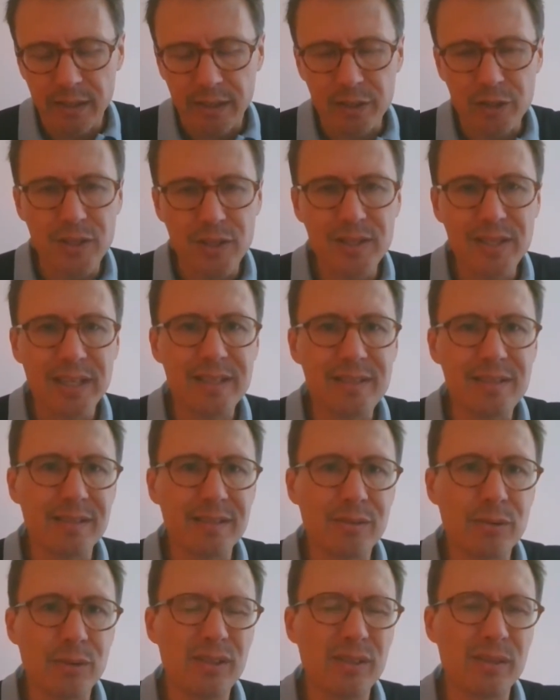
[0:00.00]
And she says
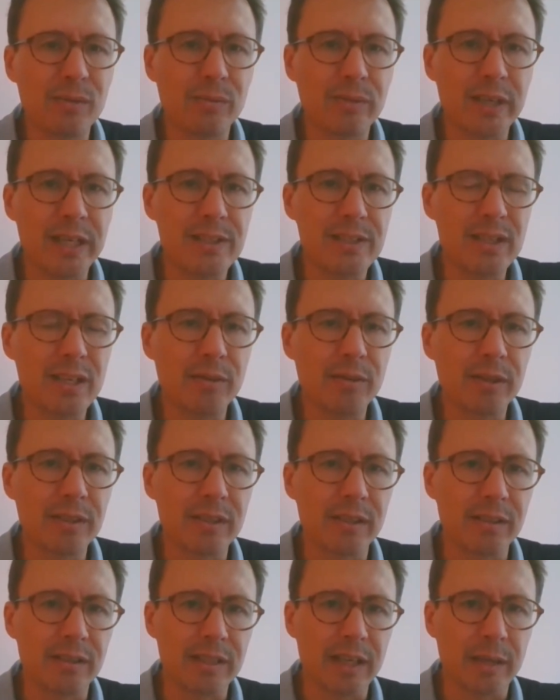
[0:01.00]
critical race theory
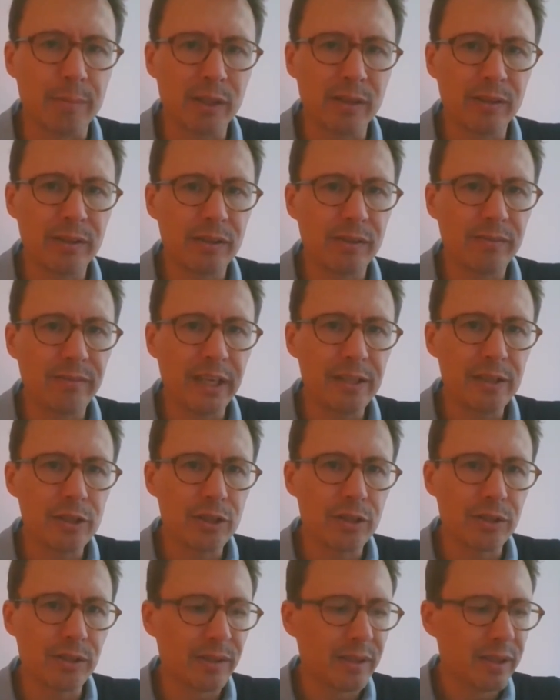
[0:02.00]
did a double
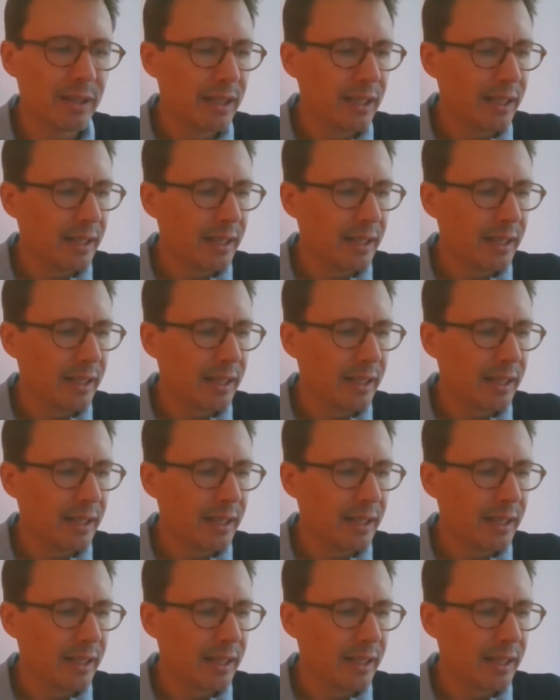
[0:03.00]
intervention.